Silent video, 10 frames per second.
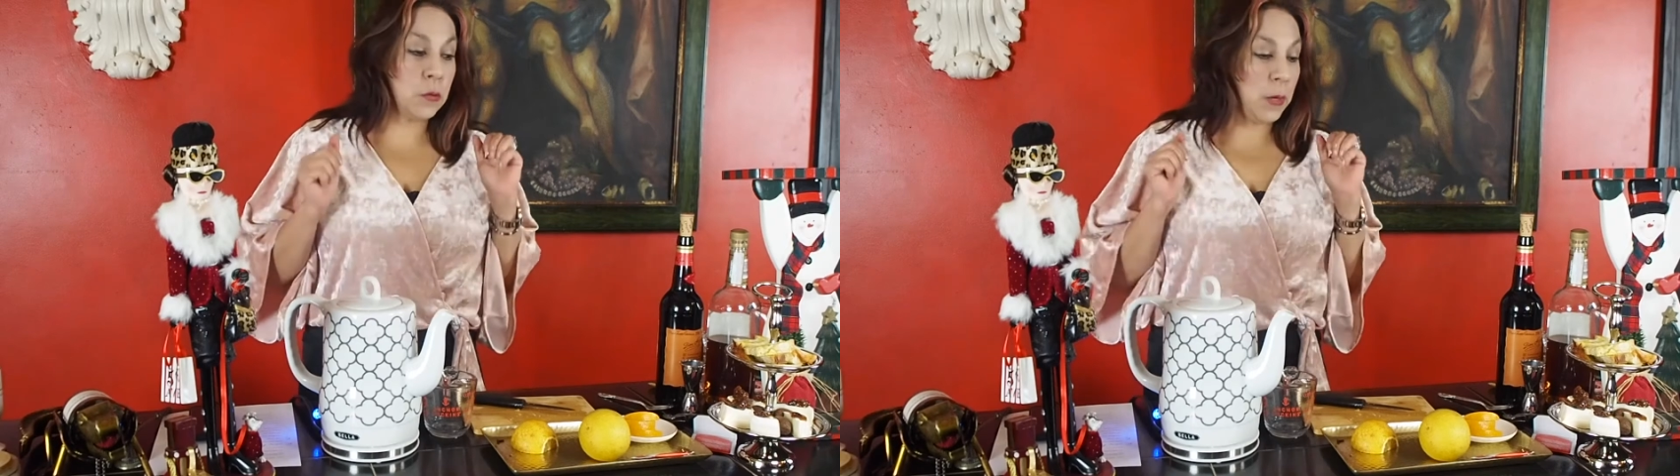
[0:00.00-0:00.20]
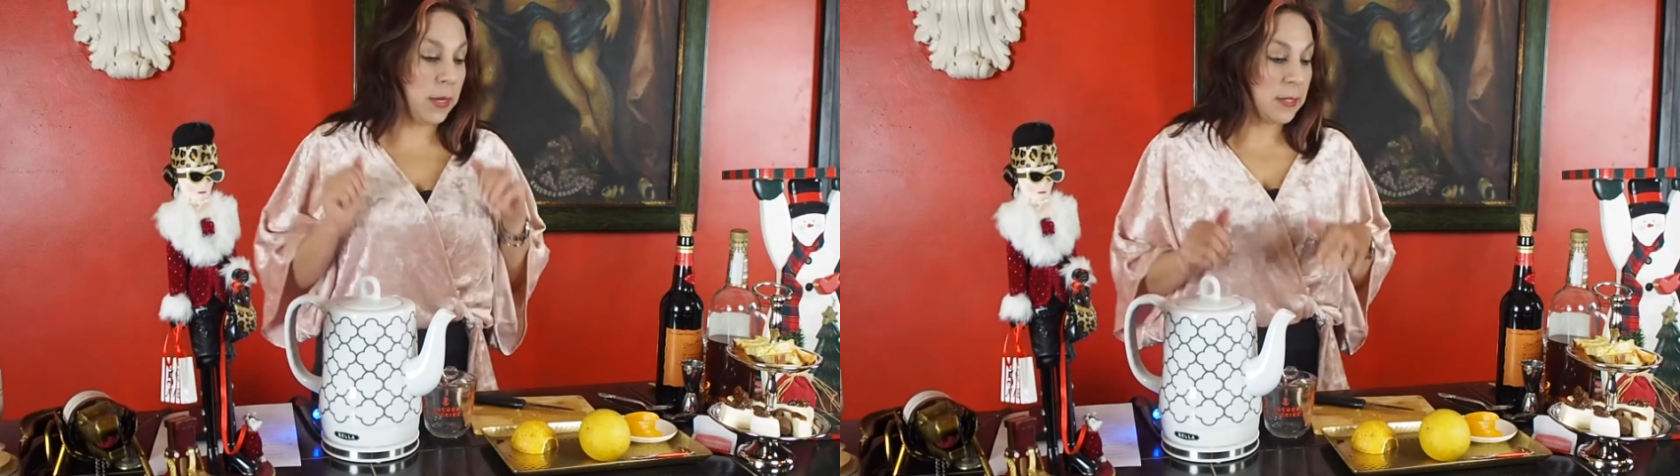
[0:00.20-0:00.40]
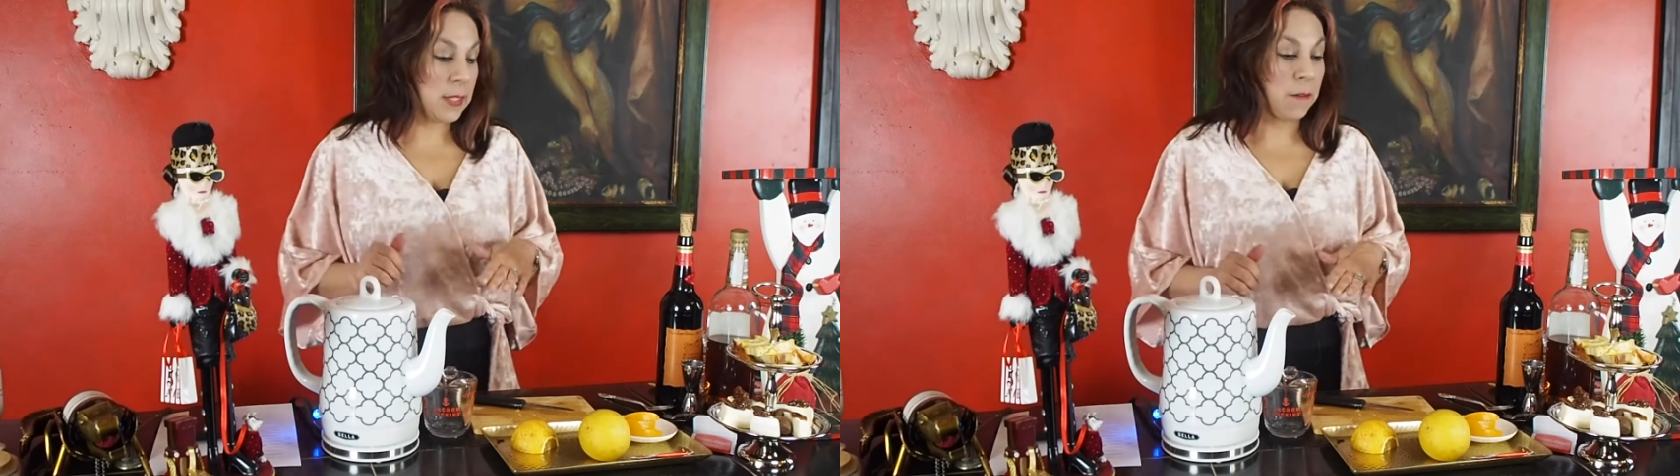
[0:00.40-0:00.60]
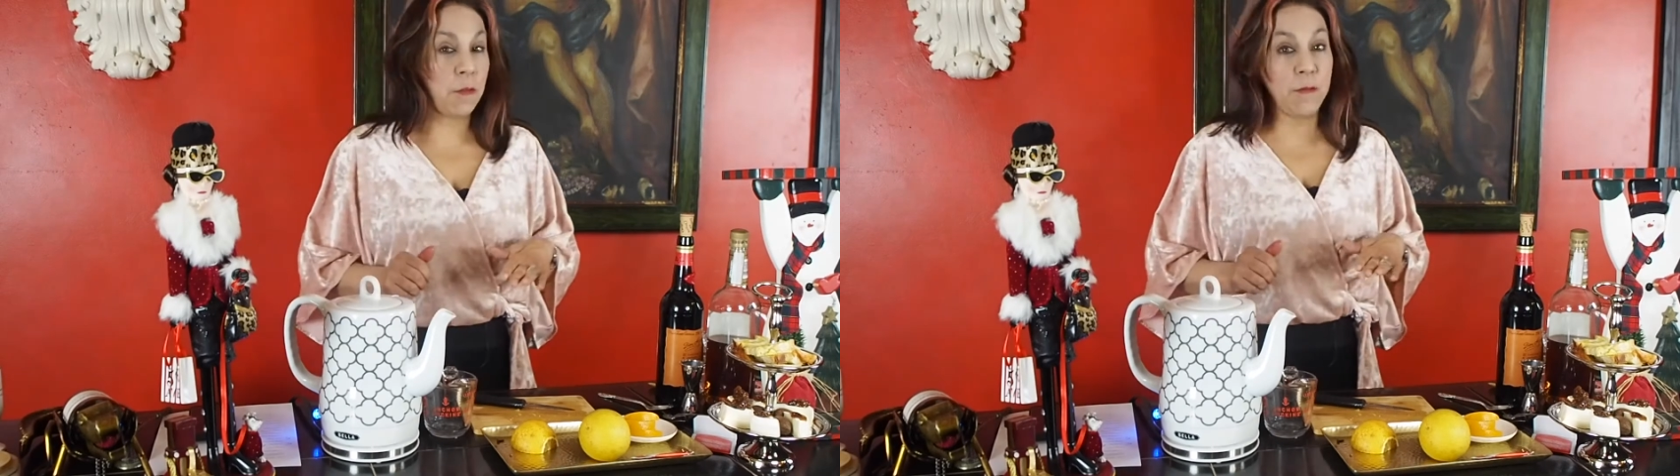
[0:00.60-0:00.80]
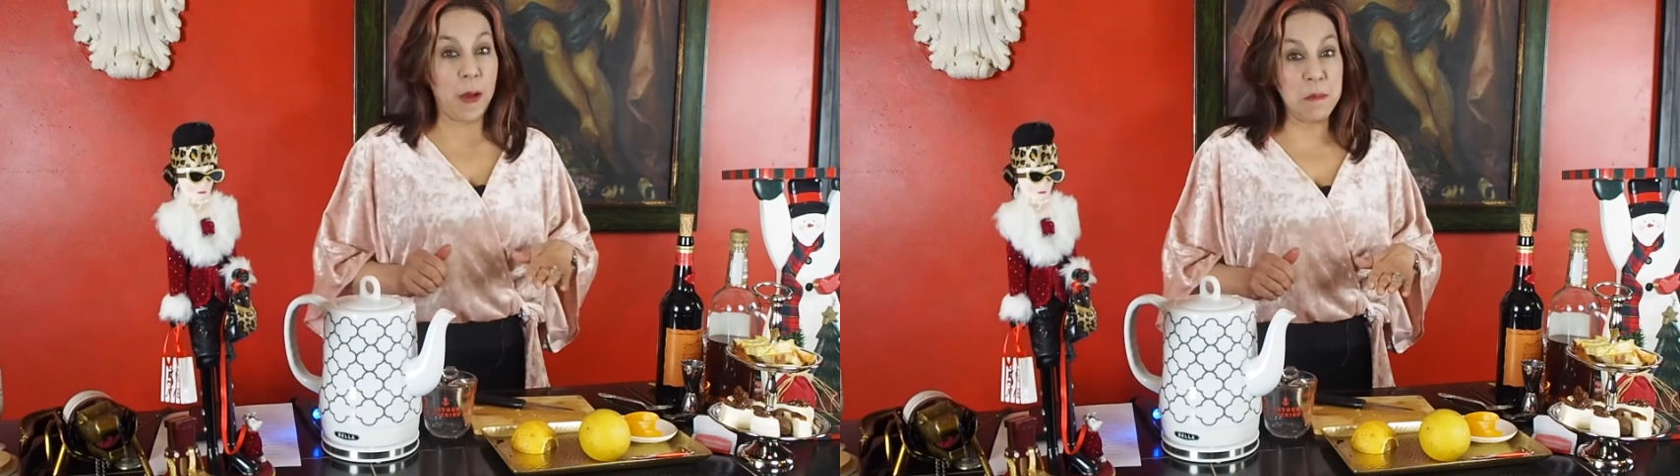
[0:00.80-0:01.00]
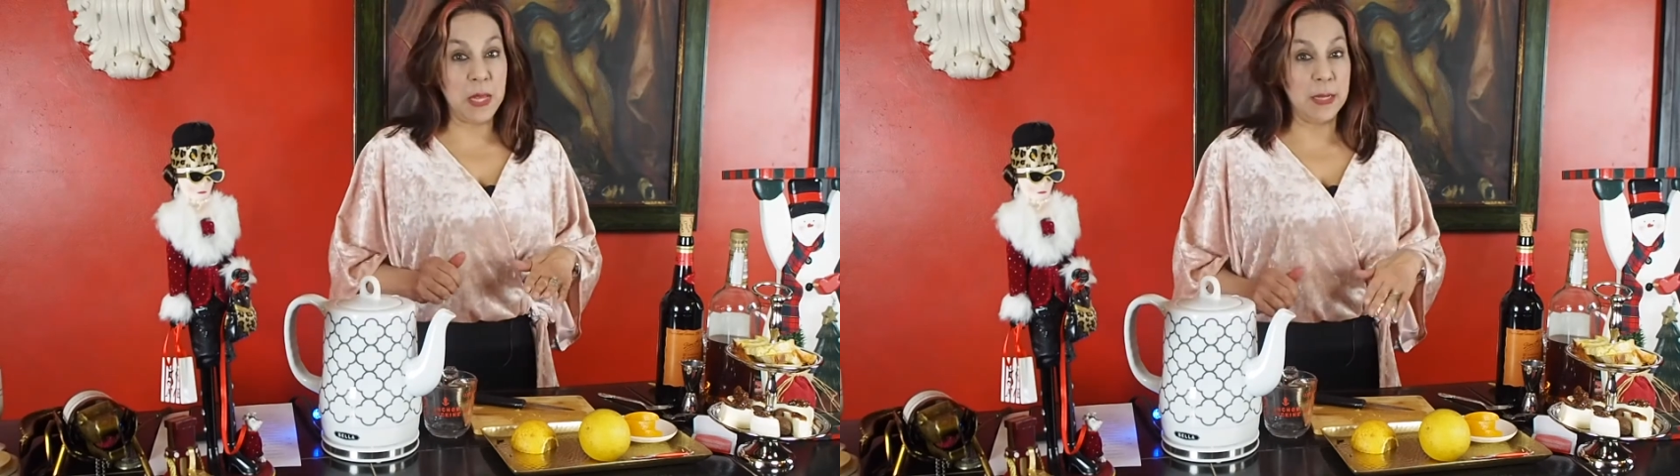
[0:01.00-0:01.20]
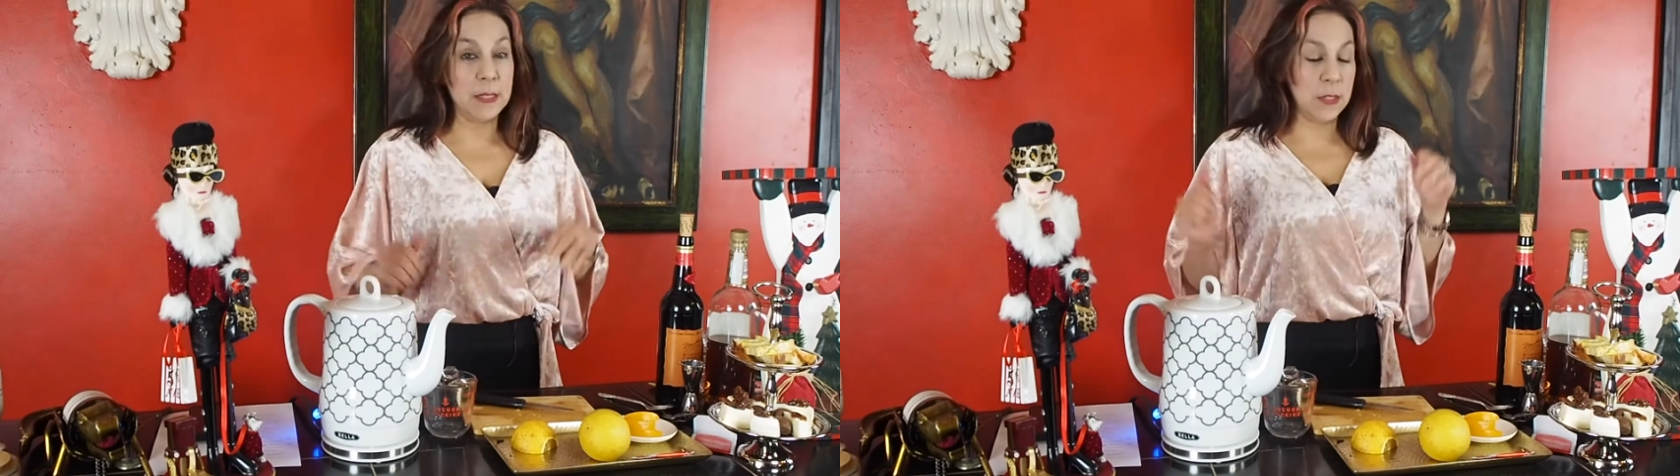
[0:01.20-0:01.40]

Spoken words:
you let it set for 5 minutes.